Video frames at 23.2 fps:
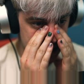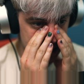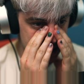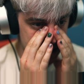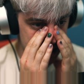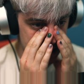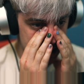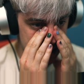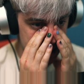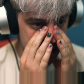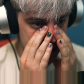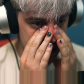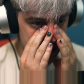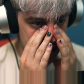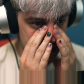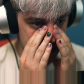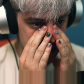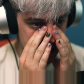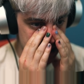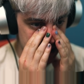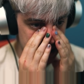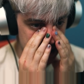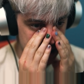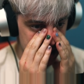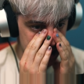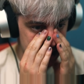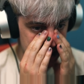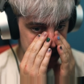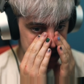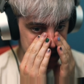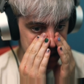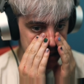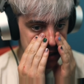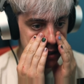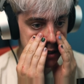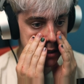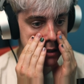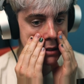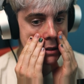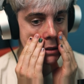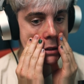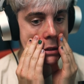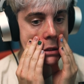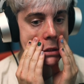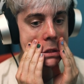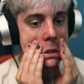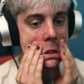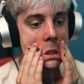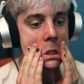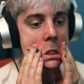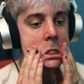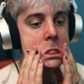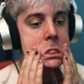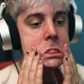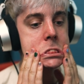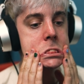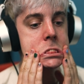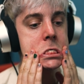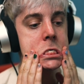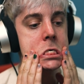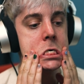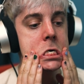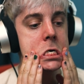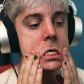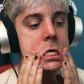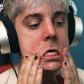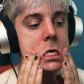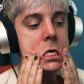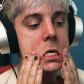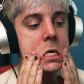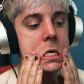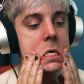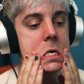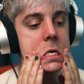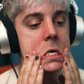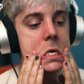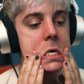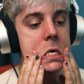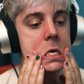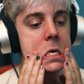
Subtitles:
Nobody speaks.